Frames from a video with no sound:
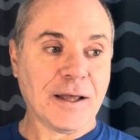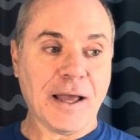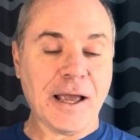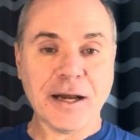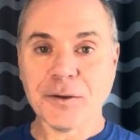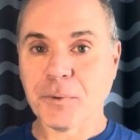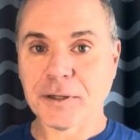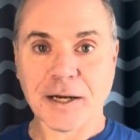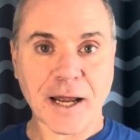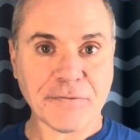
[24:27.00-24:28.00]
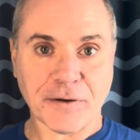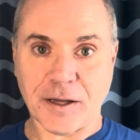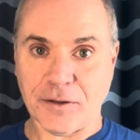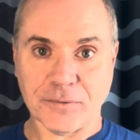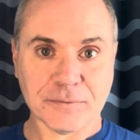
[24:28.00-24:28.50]
anyone that I
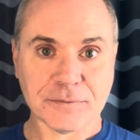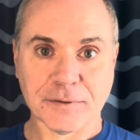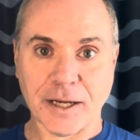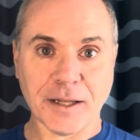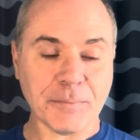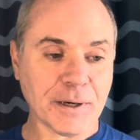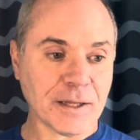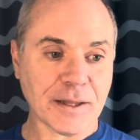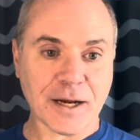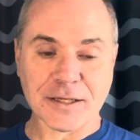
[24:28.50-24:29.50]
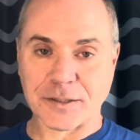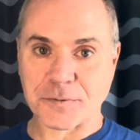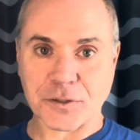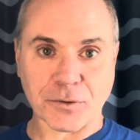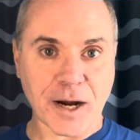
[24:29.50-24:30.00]
follow, anybody that I
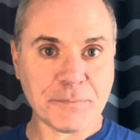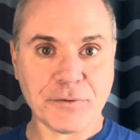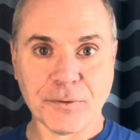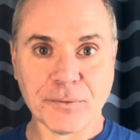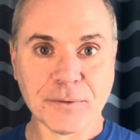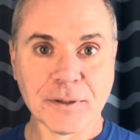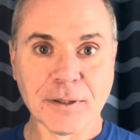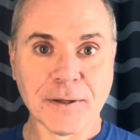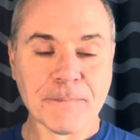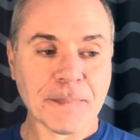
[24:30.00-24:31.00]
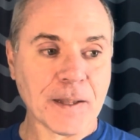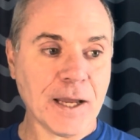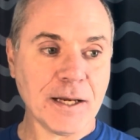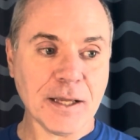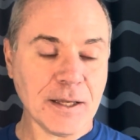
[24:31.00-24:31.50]
subscribe to,
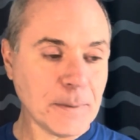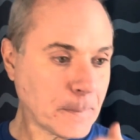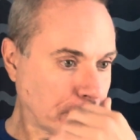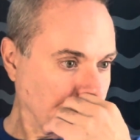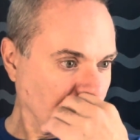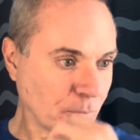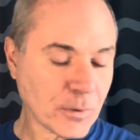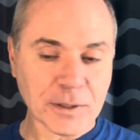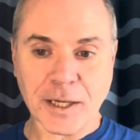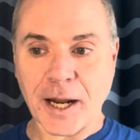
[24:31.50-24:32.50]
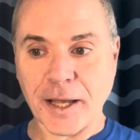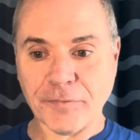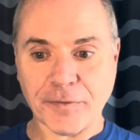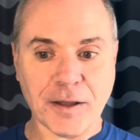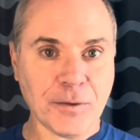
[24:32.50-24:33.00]
anyone that I
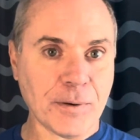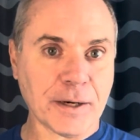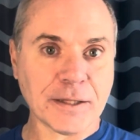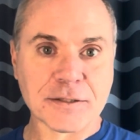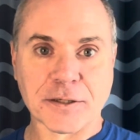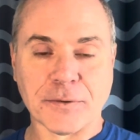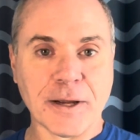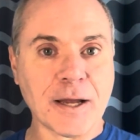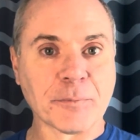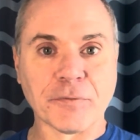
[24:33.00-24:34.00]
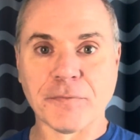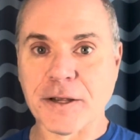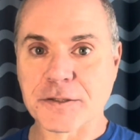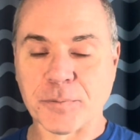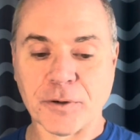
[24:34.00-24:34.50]
follow on Instagram or
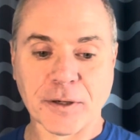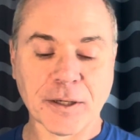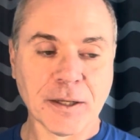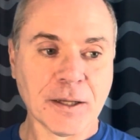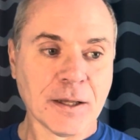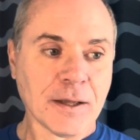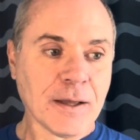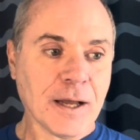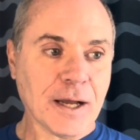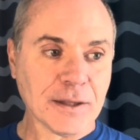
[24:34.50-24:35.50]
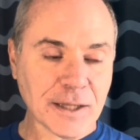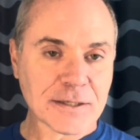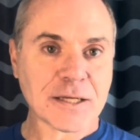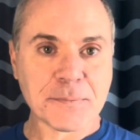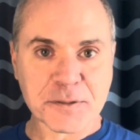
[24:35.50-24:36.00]
Facebook,
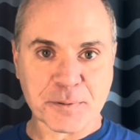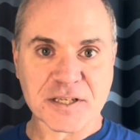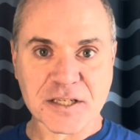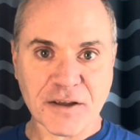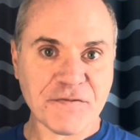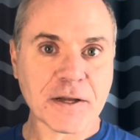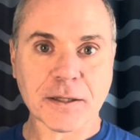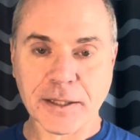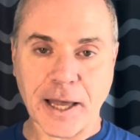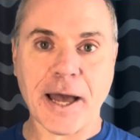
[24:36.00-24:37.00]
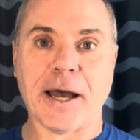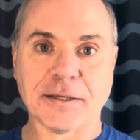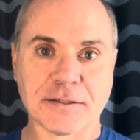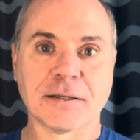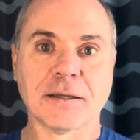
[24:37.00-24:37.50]
unless I'm specifically
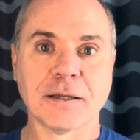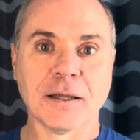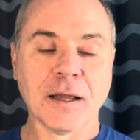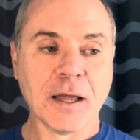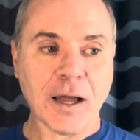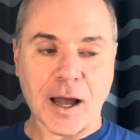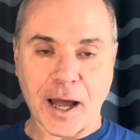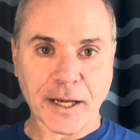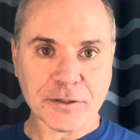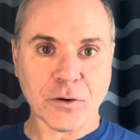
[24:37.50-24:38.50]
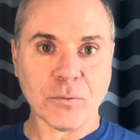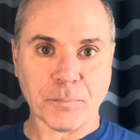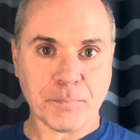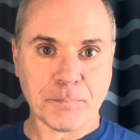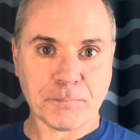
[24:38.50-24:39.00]
asked, I don't
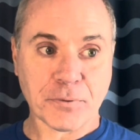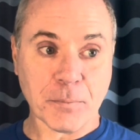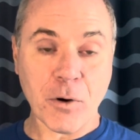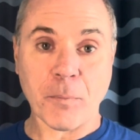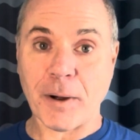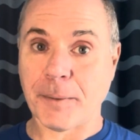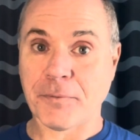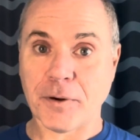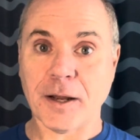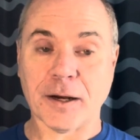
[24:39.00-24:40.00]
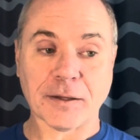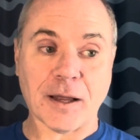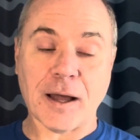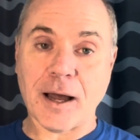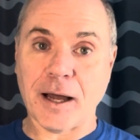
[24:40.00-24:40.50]
promote my product
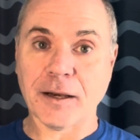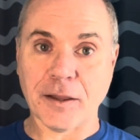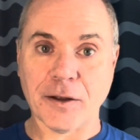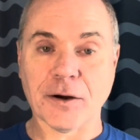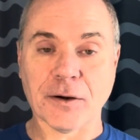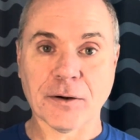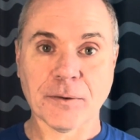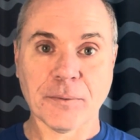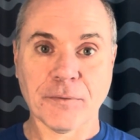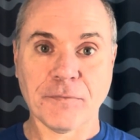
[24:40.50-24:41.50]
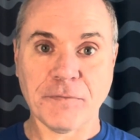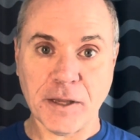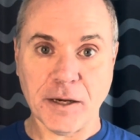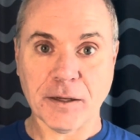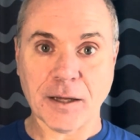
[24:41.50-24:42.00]
on their
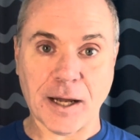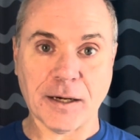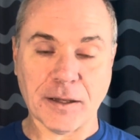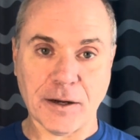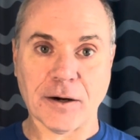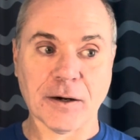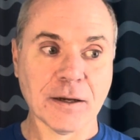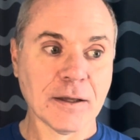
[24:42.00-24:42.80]
feed, on their,